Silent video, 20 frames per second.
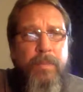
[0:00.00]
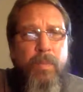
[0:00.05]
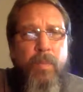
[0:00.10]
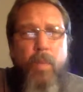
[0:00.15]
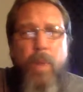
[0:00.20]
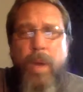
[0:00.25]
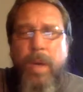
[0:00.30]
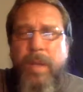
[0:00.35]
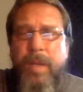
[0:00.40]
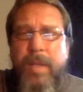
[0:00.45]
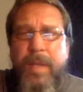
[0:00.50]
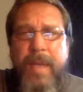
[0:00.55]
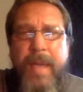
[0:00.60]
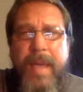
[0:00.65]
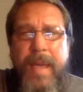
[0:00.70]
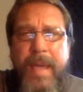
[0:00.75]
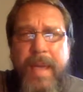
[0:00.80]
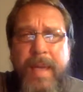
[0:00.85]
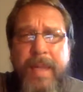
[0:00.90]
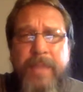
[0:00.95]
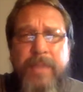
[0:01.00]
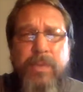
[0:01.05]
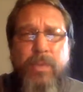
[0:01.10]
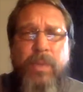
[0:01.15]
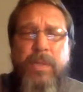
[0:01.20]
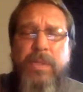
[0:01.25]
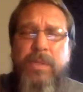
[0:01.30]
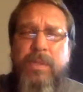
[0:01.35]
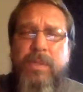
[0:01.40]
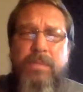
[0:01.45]
One of the cans
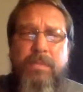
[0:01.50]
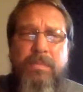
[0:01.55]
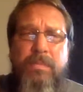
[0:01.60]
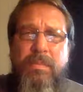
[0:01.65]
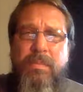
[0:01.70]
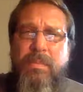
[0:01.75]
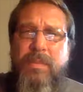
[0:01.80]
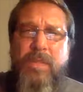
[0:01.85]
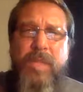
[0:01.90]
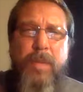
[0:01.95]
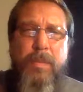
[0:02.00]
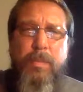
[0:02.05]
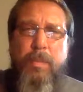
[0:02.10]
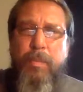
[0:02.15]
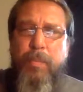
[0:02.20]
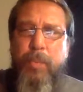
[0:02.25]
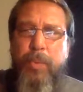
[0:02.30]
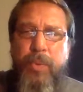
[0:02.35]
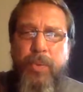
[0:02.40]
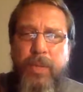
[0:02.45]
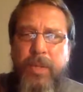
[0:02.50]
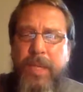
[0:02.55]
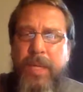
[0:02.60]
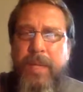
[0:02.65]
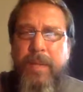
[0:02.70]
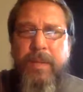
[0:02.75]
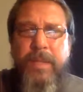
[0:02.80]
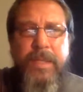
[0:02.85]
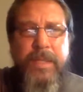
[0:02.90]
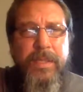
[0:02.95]
was
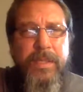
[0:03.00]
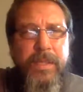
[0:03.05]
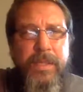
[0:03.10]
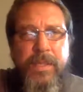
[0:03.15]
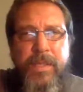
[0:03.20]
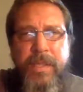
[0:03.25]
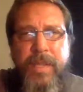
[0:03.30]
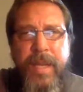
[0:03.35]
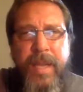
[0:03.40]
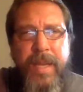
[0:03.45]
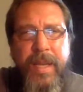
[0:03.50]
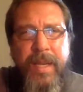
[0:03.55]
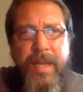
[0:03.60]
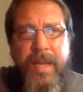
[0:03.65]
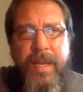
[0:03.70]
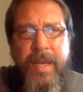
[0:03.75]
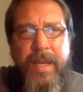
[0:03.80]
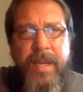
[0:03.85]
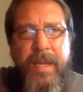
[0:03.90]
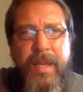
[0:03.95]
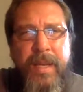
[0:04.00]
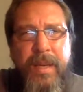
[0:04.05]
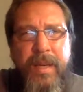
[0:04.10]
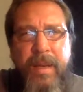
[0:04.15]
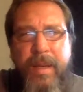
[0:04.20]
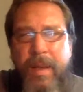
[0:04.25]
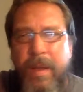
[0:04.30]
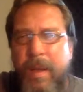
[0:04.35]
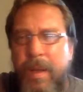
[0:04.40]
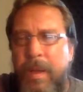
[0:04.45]
completely just dented in.
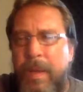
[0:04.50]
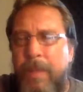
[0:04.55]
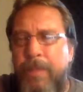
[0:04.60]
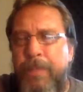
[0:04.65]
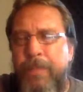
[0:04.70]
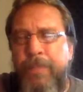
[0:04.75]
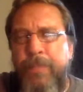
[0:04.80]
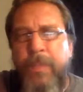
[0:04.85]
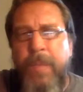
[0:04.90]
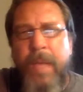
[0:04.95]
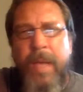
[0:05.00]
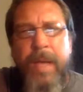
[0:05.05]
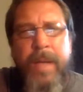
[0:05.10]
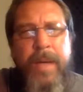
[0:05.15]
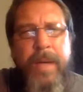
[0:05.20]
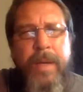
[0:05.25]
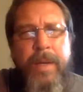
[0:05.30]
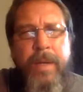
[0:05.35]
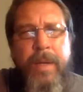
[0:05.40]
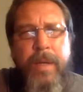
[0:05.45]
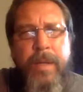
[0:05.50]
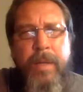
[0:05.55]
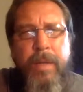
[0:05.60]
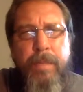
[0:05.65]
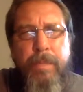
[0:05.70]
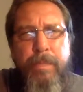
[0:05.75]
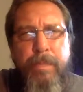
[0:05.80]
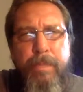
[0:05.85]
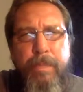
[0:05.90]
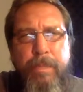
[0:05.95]
I got another
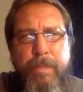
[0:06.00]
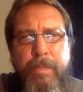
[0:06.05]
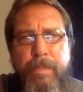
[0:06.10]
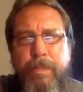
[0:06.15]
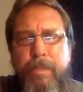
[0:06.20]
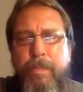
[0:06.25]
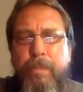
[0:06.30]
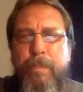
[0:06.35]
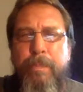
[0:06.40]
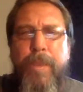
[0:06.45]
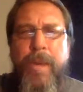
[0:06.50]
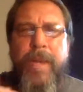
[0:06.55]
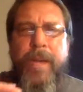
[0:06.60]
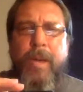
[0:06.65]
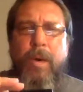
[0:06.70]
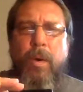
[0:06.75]
big